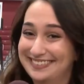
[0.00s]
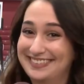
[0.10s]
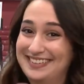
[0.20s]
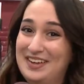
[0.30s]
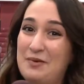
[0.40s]

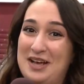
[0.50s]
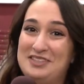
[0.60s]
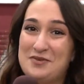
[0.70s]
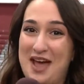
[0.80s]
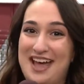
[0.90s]
much.
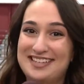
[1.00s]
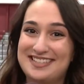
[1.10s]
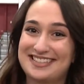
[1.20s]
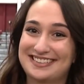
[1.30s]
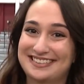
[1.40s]
Back to you
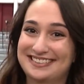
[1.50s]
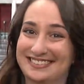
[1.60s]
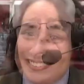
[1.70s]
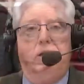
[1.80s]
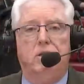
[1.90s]
guys. Thank
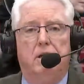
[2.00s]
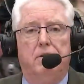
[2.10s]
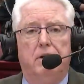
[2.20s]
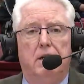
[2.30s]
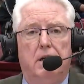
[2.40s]
you very much,
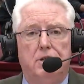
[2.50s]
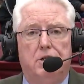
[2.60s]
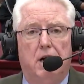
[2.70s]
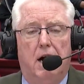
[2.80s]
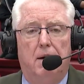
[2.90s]
Olivia.
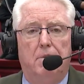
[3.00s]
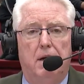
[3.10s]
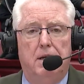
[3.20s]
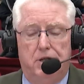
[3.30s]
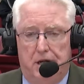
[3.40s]
Nice job.
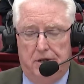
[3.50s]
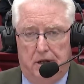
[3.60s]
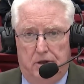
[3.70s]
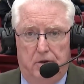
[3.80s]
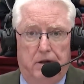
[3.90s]
And
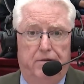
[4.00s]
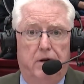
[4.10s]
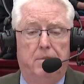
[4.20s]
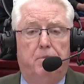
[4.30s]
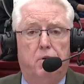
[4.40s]
Jessica doing a
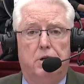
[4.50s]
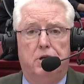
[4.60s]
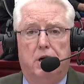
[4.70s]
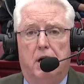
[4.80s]
very important